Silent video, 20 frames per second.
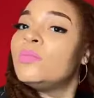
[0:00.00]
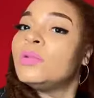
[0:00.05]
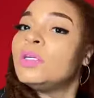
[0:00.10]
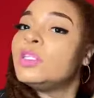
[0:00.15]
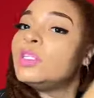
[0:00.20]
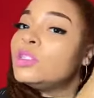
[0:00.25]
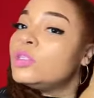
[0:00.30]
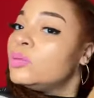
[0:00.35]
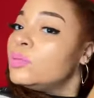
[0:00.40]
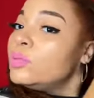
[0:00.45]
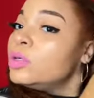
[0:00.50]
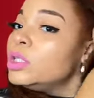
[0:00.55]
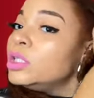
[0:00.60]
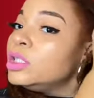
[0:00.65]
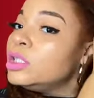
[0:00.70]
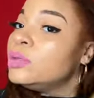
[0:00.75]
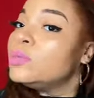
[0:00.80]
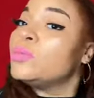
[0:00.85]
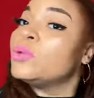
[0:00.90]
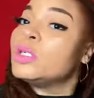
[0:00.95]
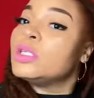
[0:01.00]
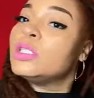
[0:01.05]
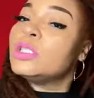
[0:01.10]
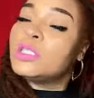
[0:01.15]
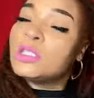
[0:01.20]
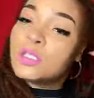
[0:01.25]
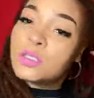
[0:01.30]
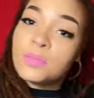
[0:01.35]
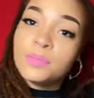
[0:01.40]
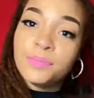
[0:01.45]
Moisture, moisture,
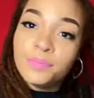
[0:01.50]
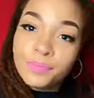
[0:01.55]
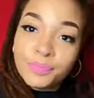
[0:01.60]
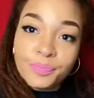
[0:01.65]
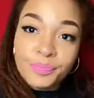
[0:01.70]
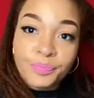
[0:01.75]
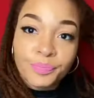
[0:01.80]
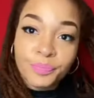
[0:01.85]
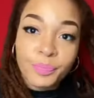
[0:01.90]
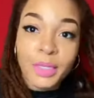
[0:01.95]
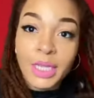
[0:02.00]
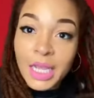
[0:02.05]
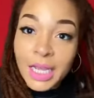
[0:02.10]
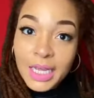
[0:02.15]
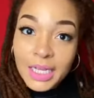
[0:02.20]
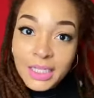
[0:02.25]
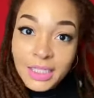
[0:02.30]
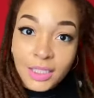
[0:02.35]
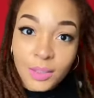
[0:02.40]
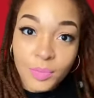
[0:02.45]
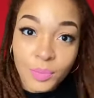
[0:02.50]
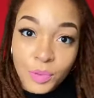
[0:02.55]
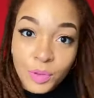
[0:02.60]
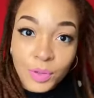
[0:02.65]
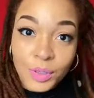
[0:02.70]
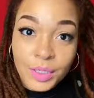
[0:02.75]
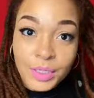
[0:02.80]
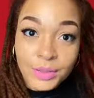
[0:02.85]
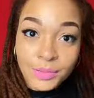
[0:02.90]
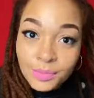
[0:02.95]
moisture. It's
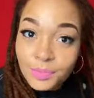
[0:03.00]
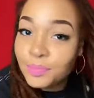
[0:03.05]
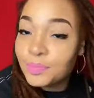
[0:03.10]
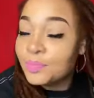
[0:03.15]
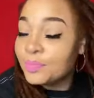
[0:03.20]
important.